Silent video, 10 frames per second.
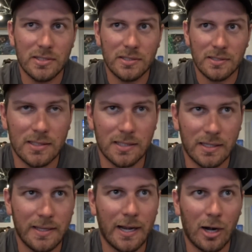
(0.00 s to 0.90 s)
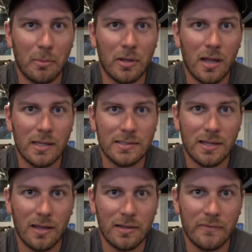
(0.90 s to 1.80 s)
It's like caramelized
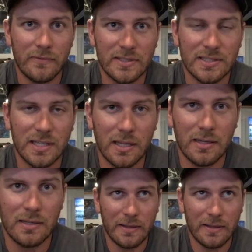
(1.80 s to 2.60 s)
kind of, the skin.